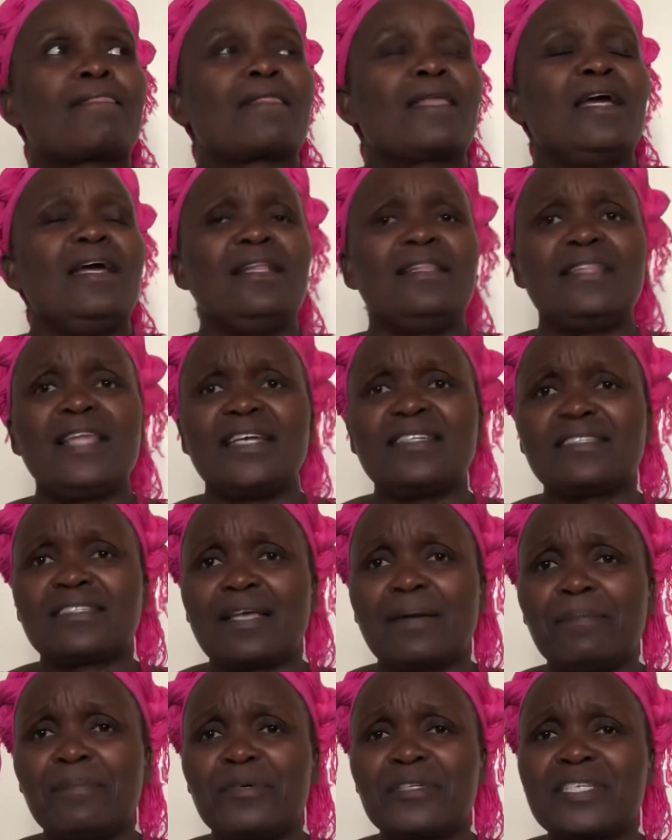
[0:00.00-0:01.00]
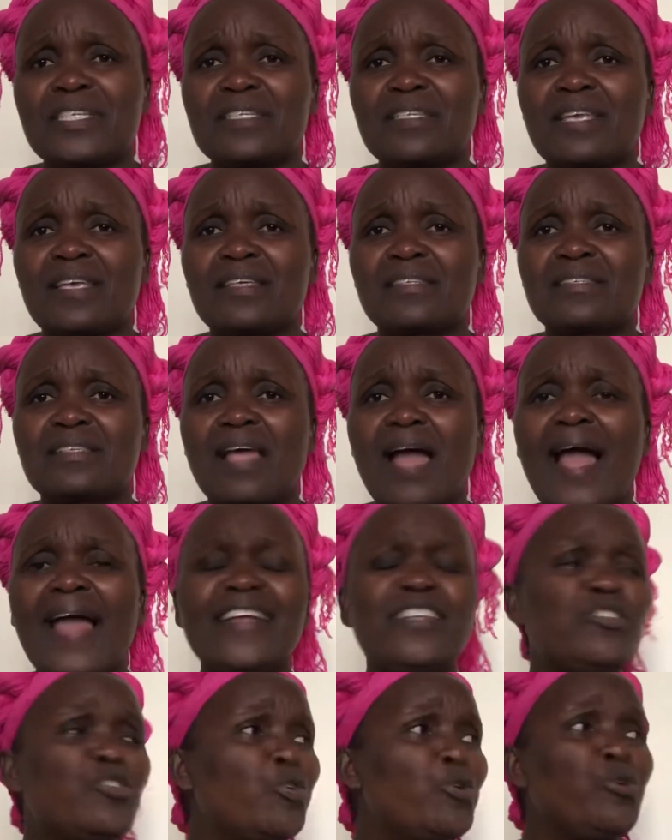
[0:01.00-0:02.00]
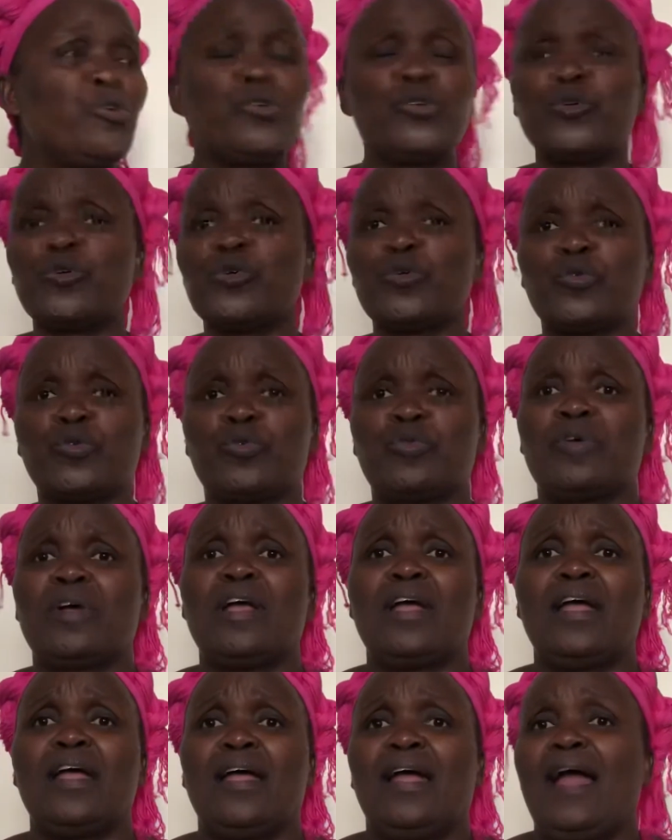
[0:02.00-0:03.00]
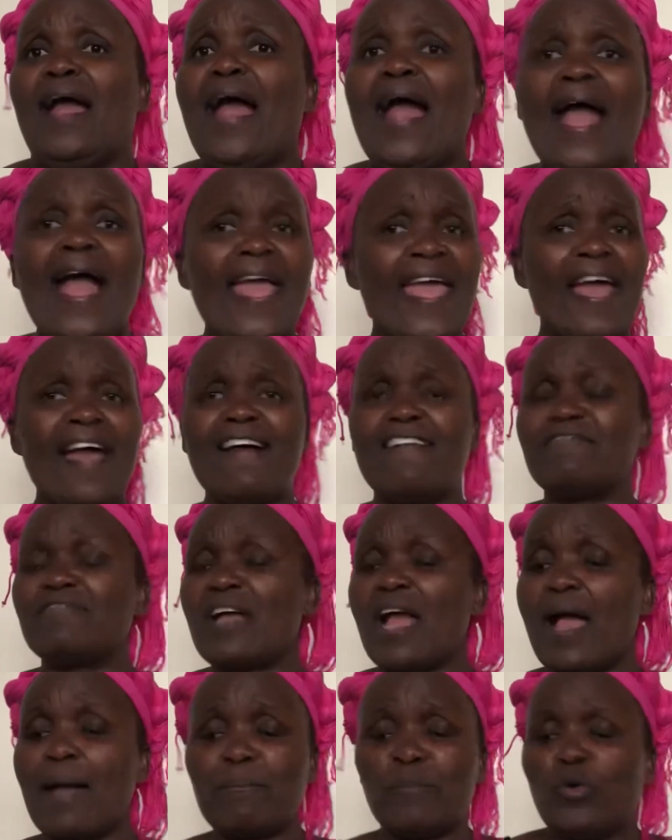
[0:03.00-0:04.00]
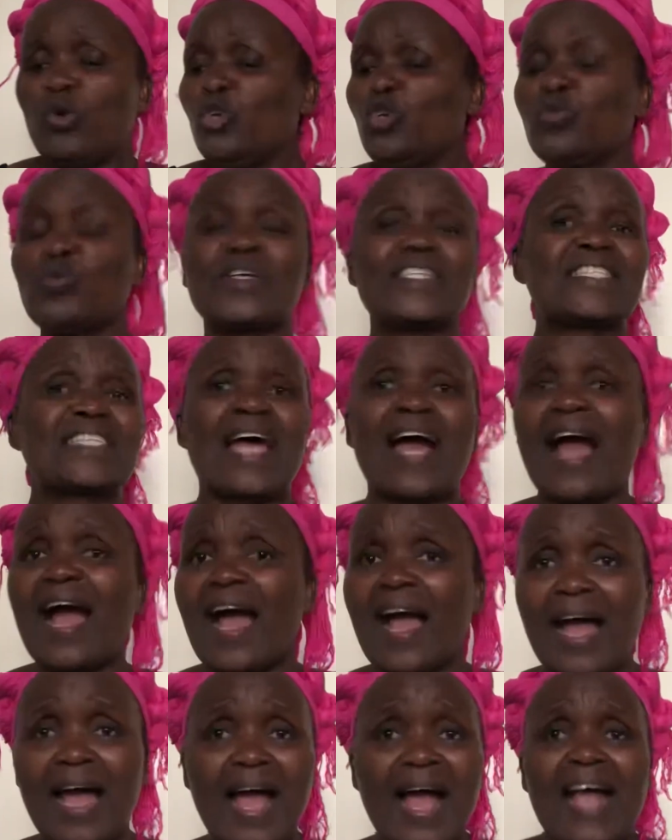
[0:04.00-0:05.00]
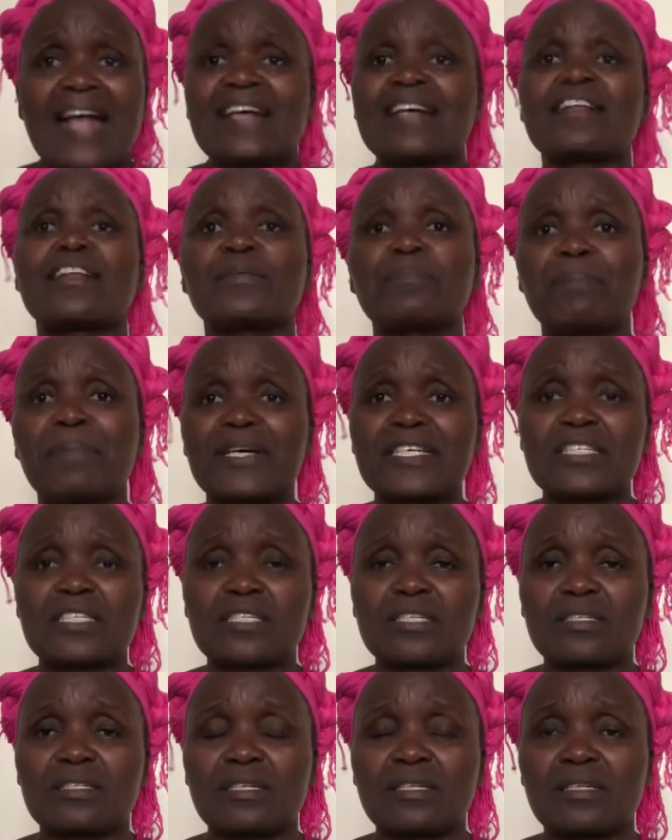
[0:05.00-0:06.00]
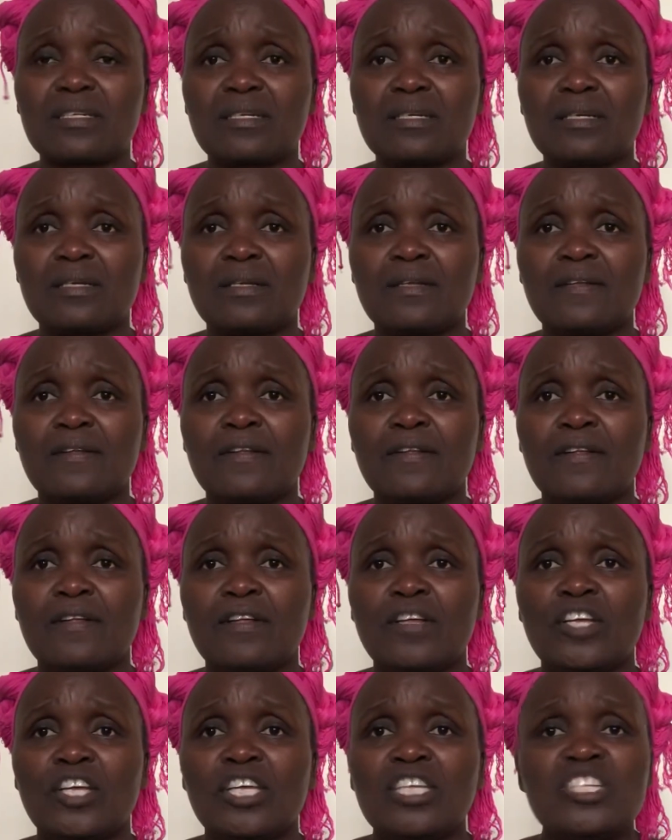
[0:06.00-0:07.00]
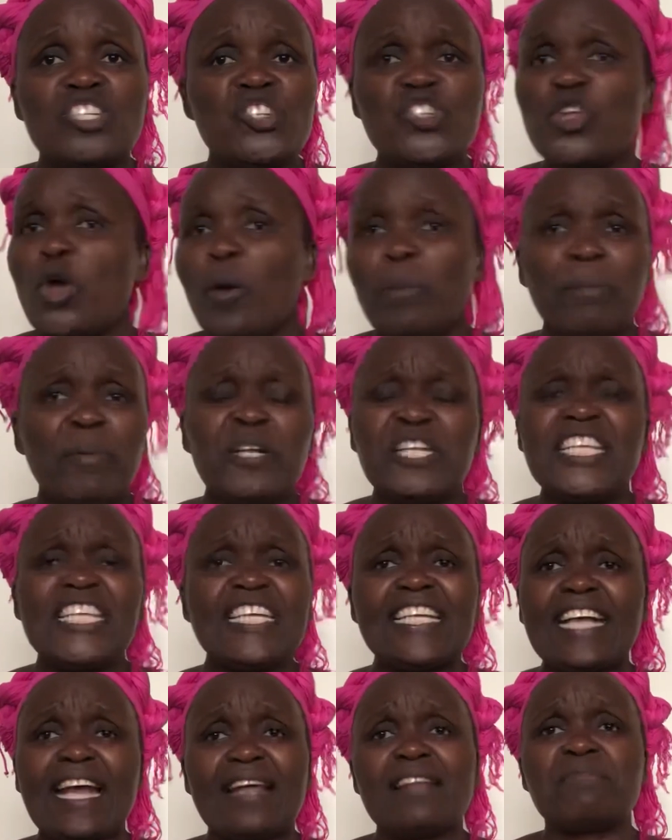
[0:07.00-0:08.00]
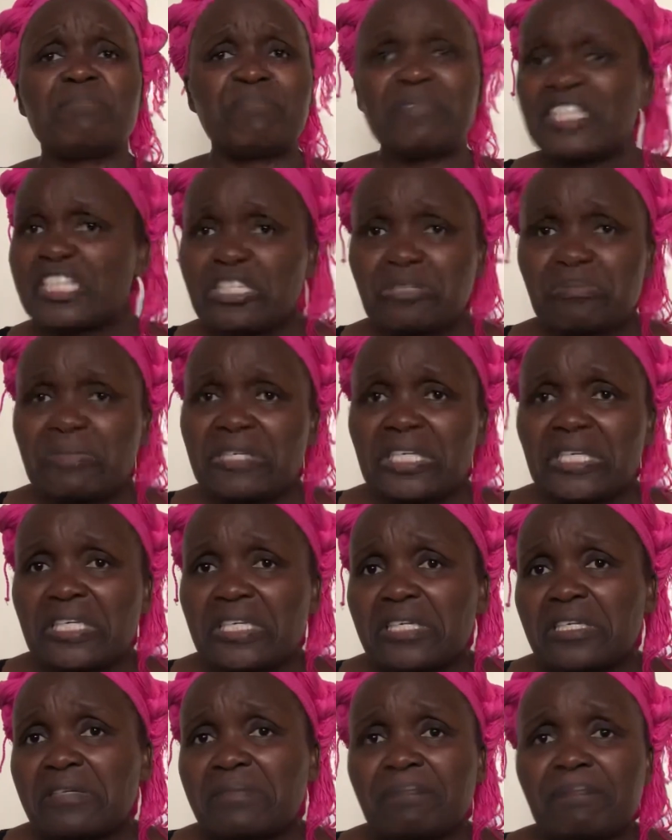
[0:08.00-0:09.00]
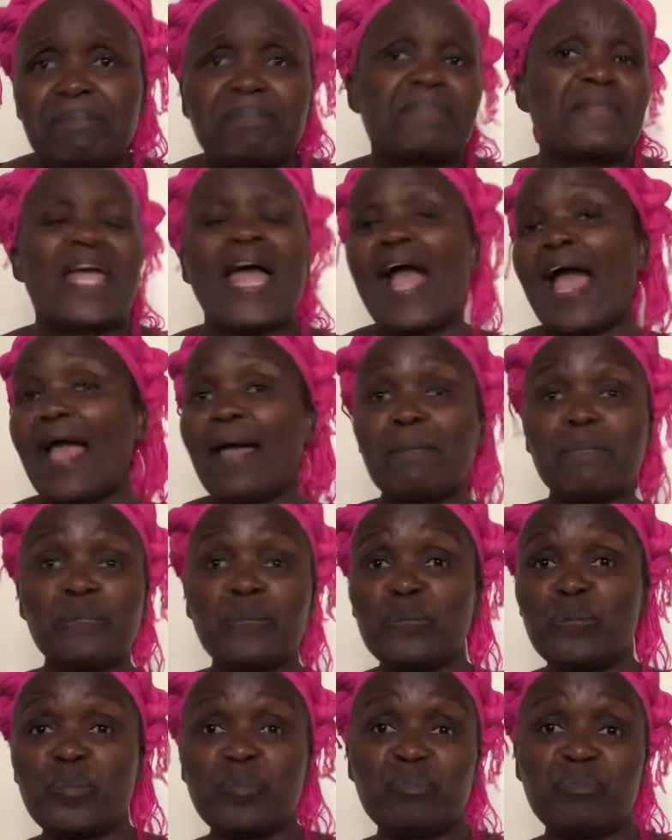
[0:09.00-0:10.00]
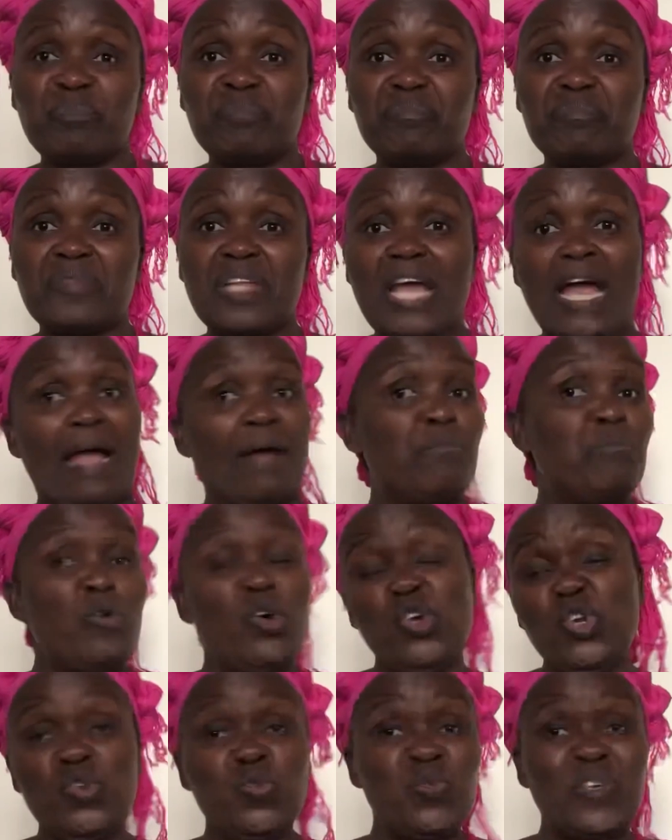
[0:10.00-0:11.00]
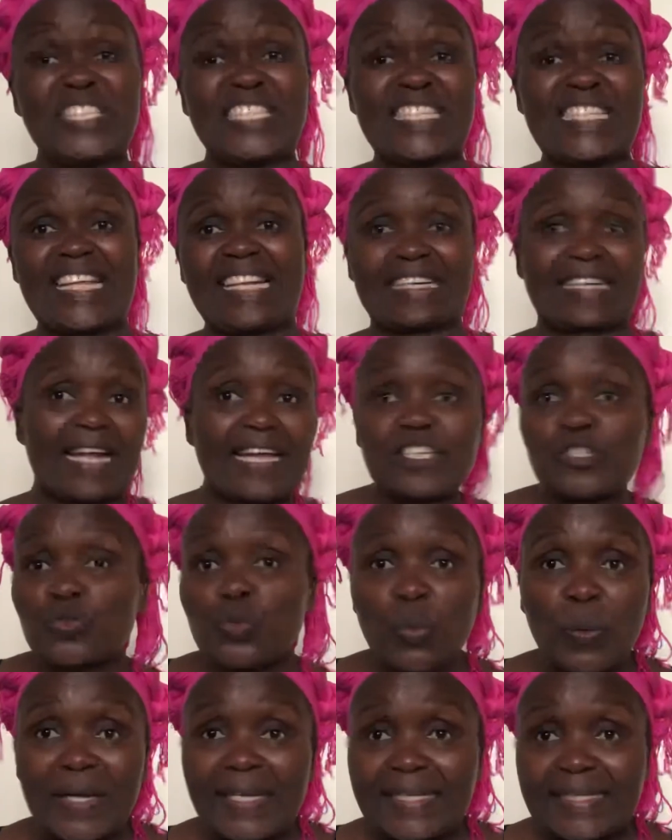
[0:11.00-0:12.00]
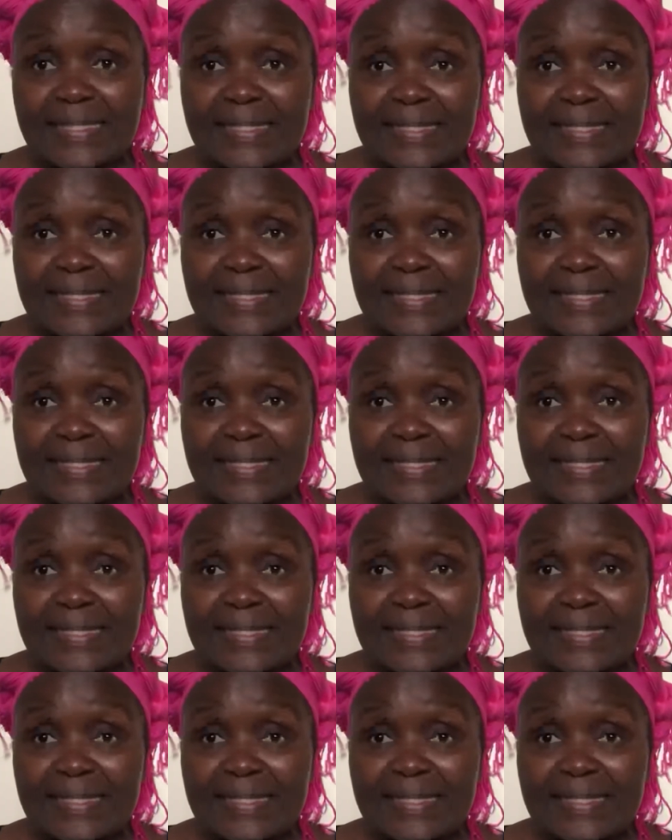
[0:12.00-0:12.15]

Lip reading: And then somebody says, I don't know. I'm always an angry person. Nobody can beat me. I'm always the right one.